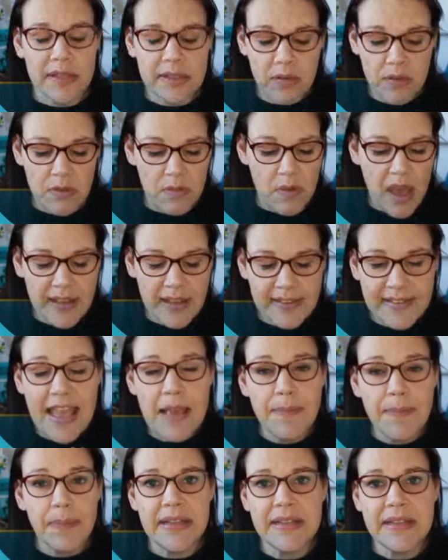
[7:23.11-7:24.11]
So a
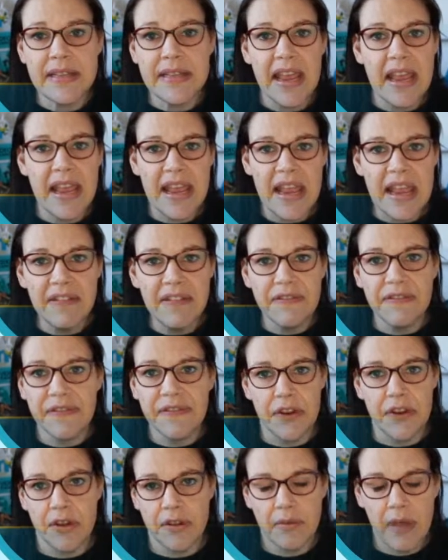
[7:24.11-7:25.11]
table is
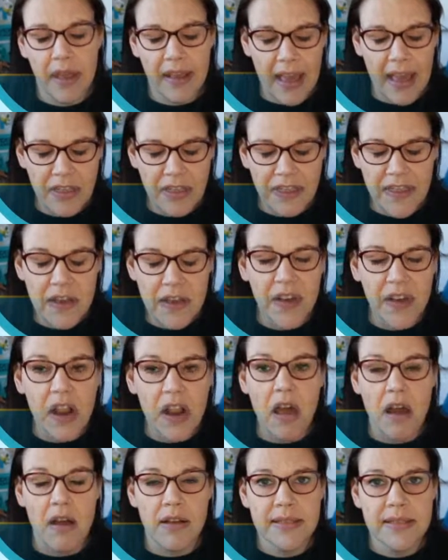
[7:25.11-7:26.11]
infinite. Okay, think of a
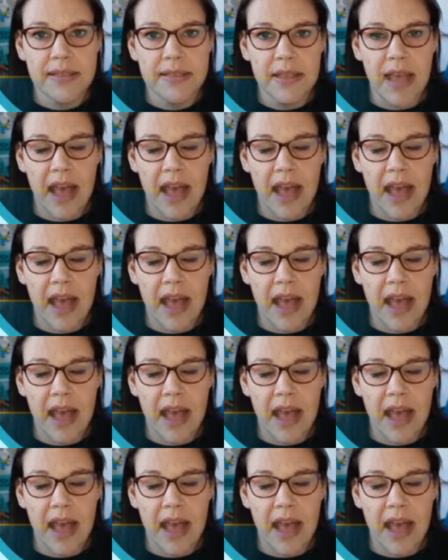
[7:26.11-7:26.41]
class.